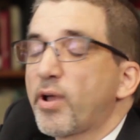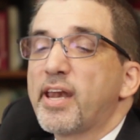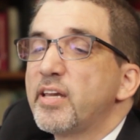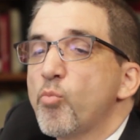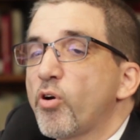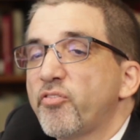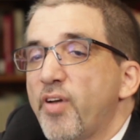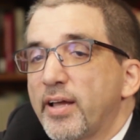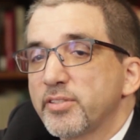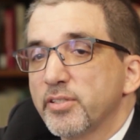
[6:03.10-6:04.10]
don't get any more
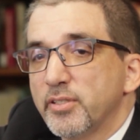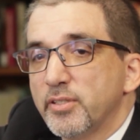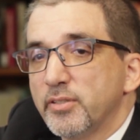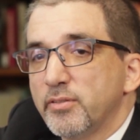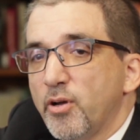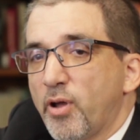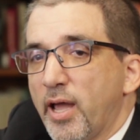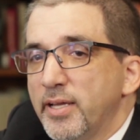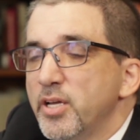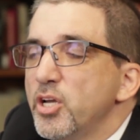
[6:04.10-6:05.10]
effect,
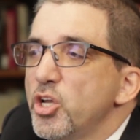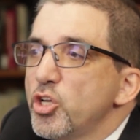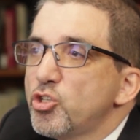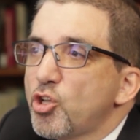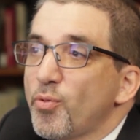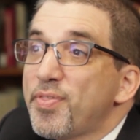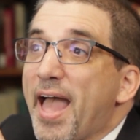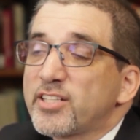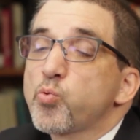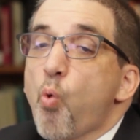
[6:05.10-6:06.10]
okay? So
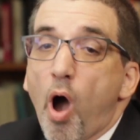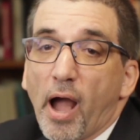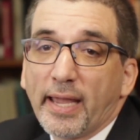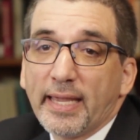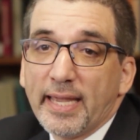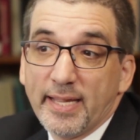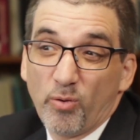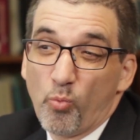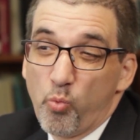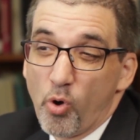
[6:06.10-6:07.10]
that's why
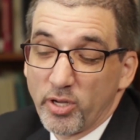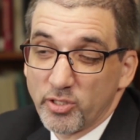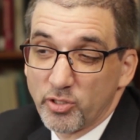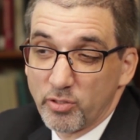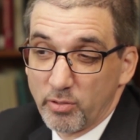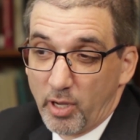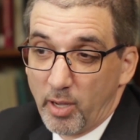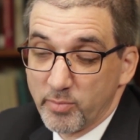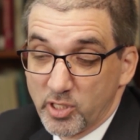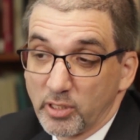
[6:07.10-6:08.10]
it was
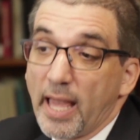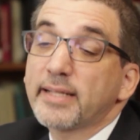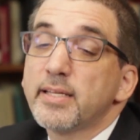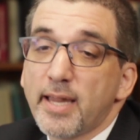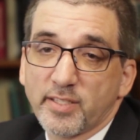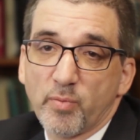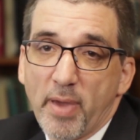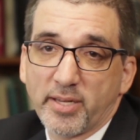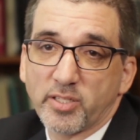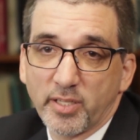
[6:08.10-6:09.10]
selected as a
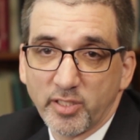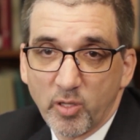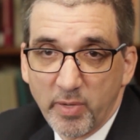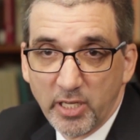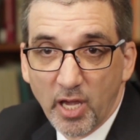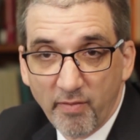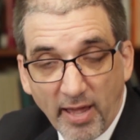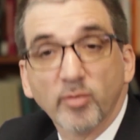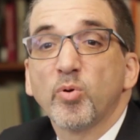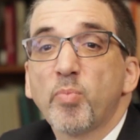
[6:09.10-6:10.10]
medicine to be
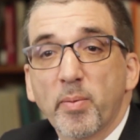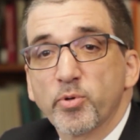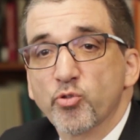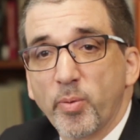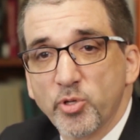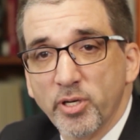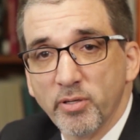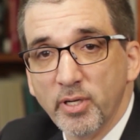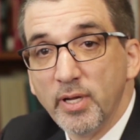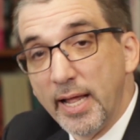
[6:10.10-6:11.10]
available by prescription.
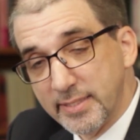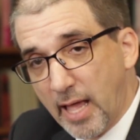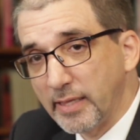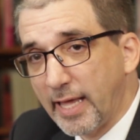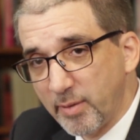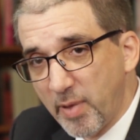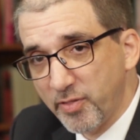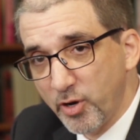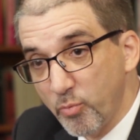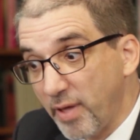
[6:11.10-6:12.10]
It's not like
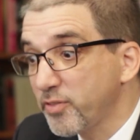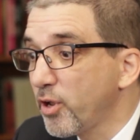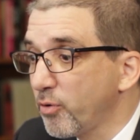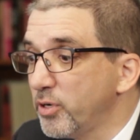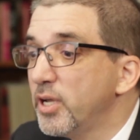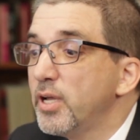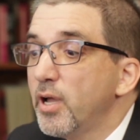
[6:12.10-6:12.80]
methadone. Methadone